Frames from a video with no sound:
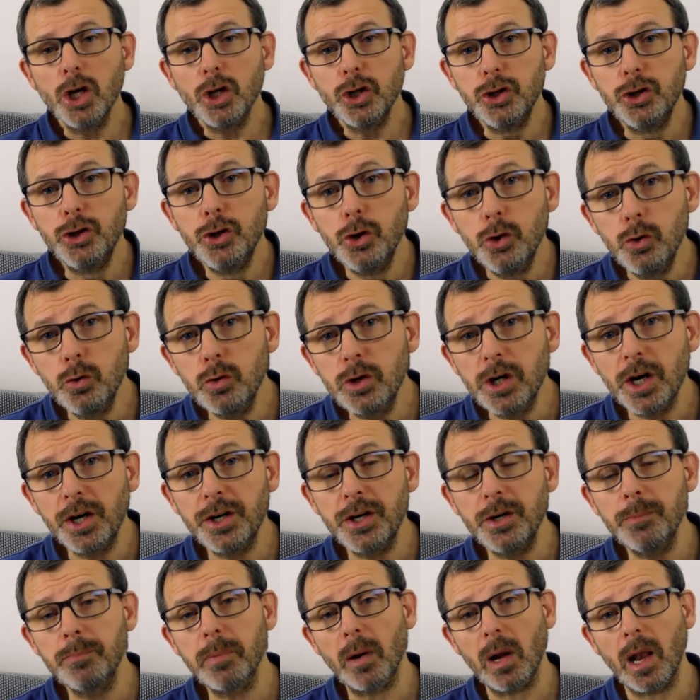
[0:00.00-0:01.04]
you
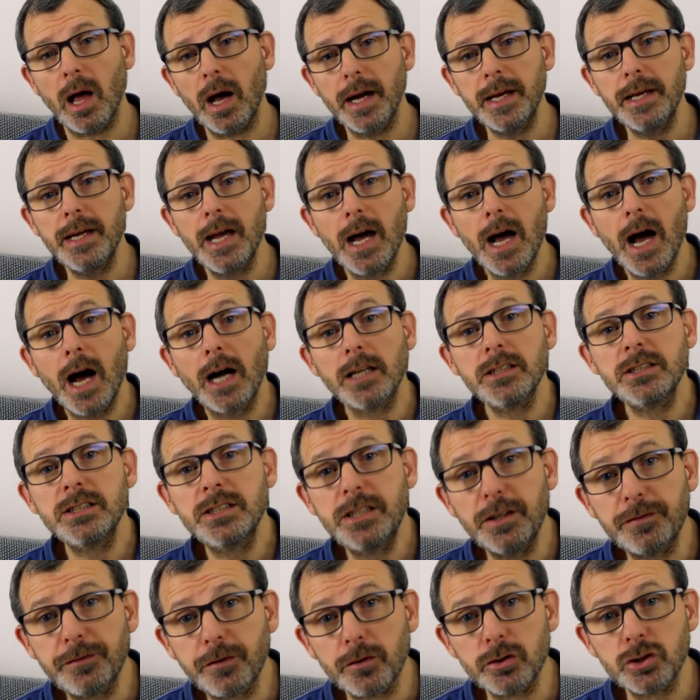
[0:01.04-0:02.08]
can play
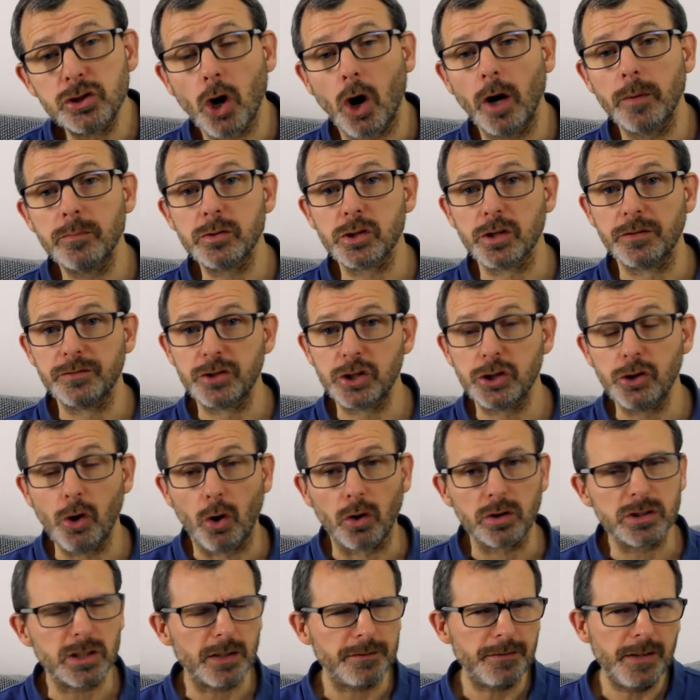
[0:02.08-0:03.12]
different types of
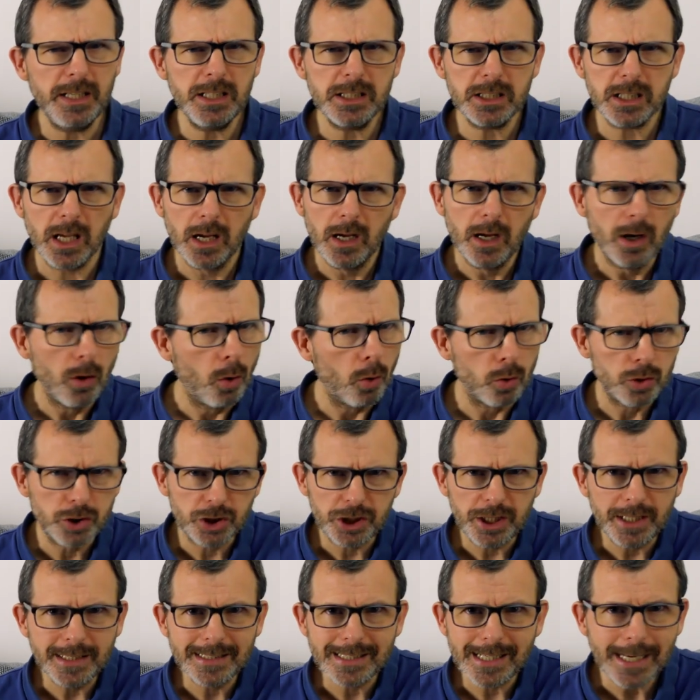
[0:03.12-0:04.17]
shots. If he's or
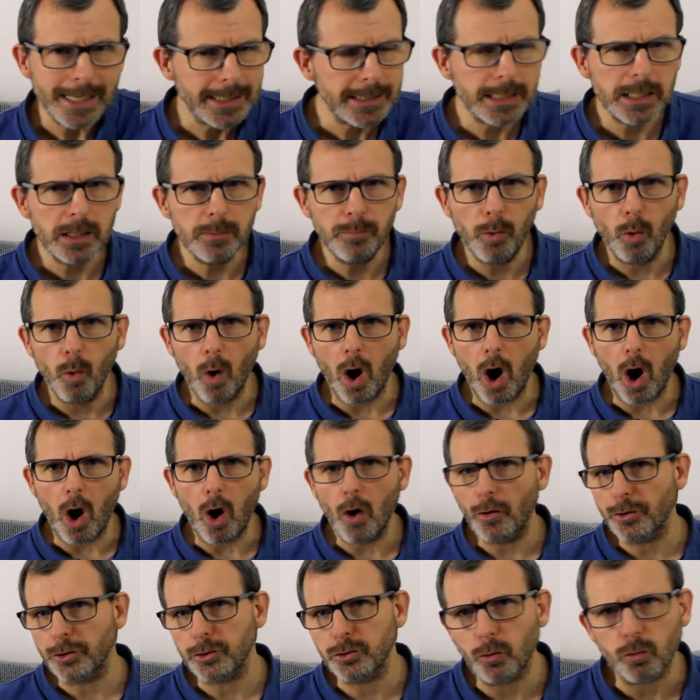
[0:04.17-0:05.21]
she's hitting the ball
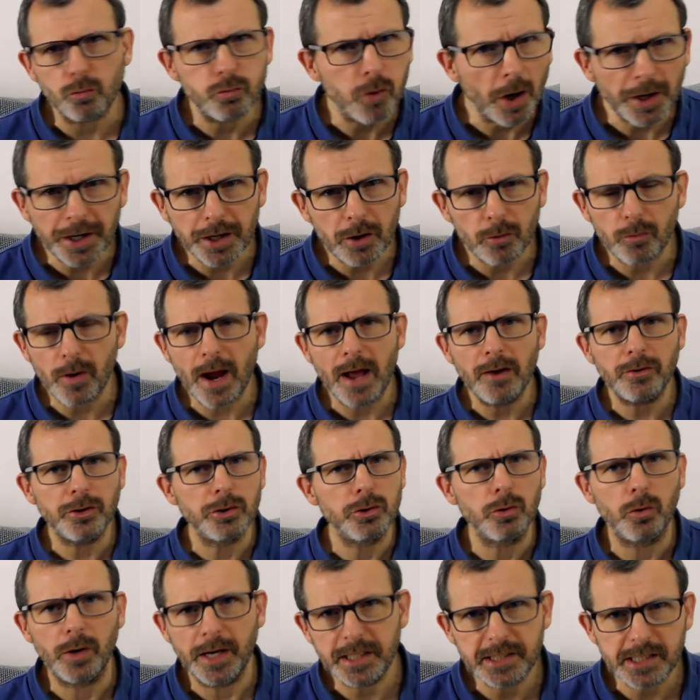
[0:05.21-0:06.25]
hard and you're running around
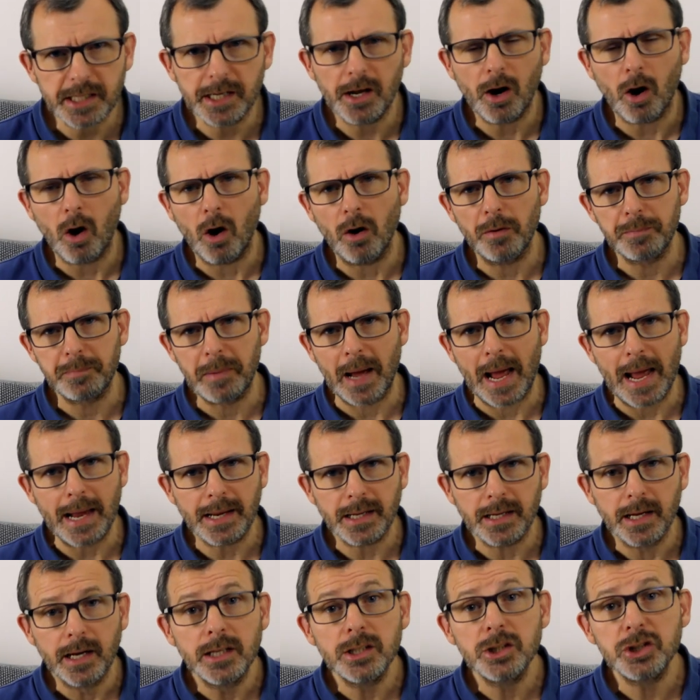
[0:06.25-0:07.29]
and you're hitting it hard
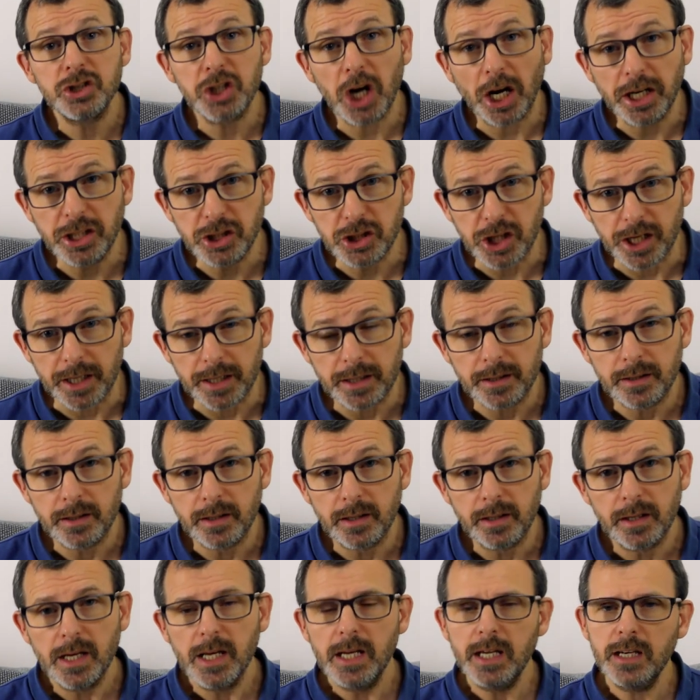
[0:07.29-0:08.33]
back, change it.
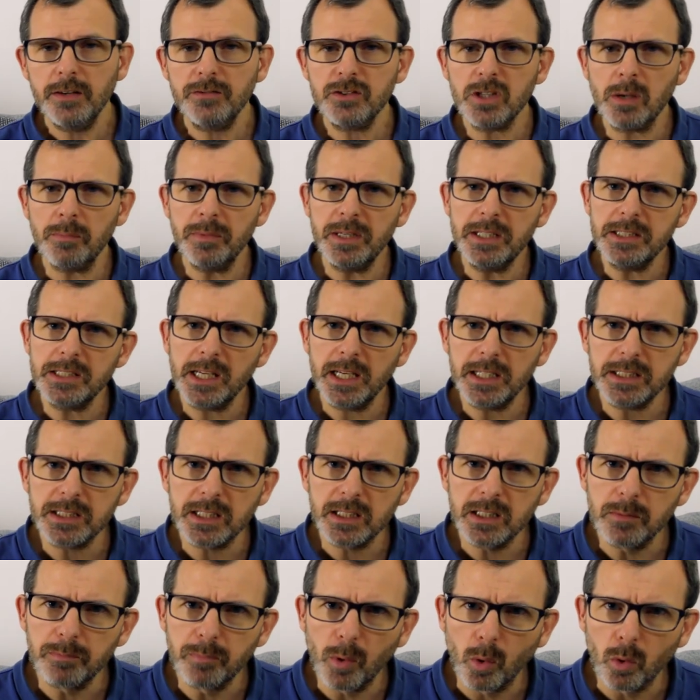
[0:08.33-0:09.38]
If somebody's
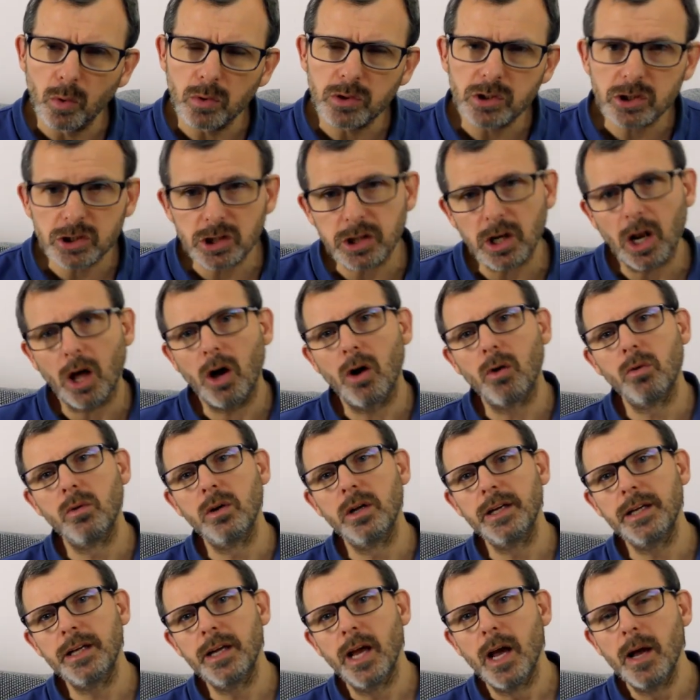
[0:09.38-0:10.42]
hitting the ball
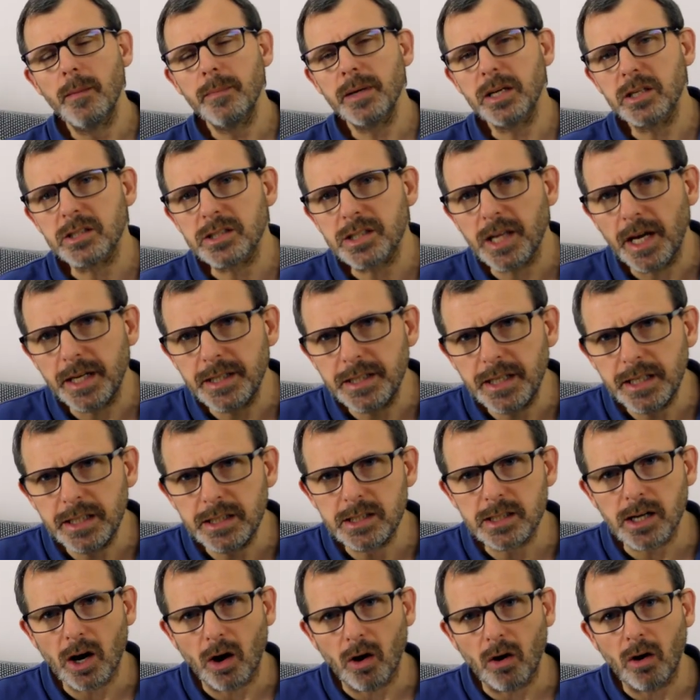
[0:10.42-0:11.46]
slowly because they
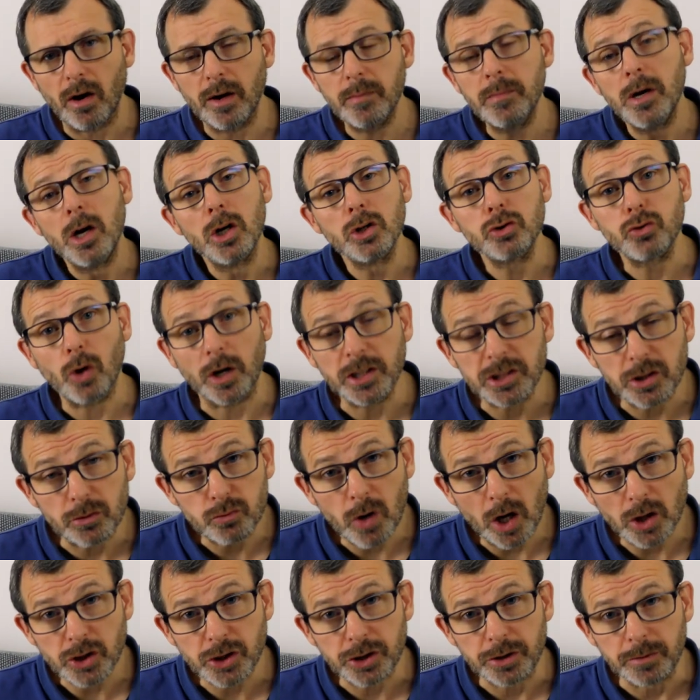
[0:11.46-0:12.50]
need time, try to
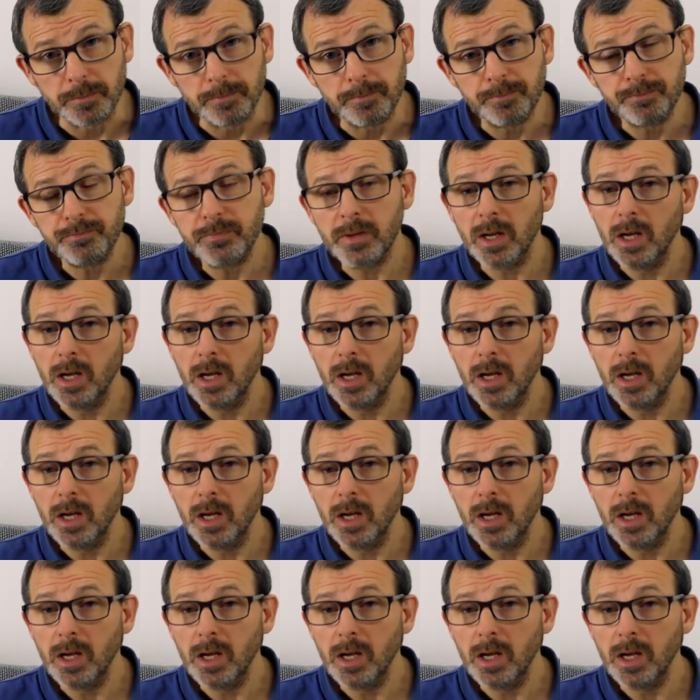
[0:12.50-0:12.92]
rush them.